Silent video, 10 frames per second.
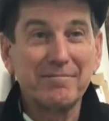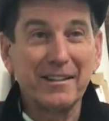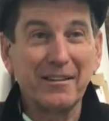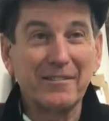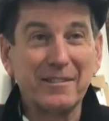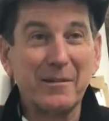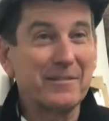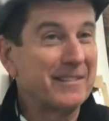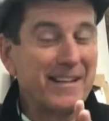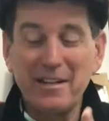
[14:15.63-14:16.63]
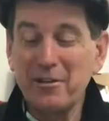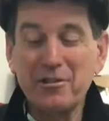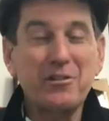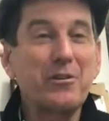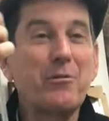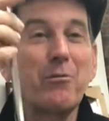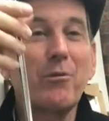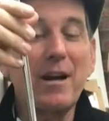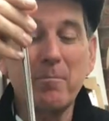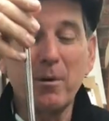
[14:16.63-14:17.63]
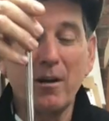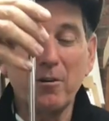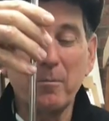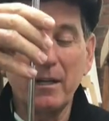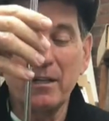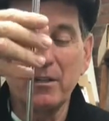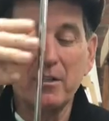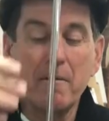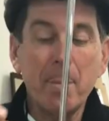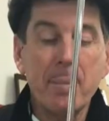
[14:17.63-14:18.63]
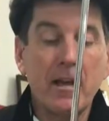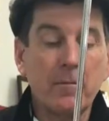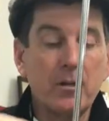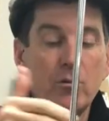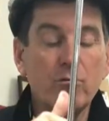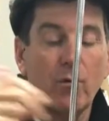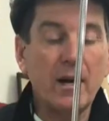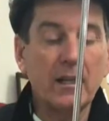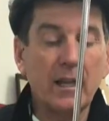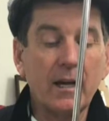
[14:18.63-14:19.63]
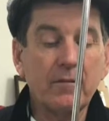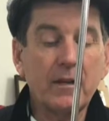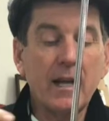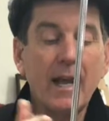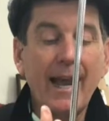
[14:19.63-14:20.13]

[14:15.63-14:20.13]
It's just a great putter because it can be used right and left,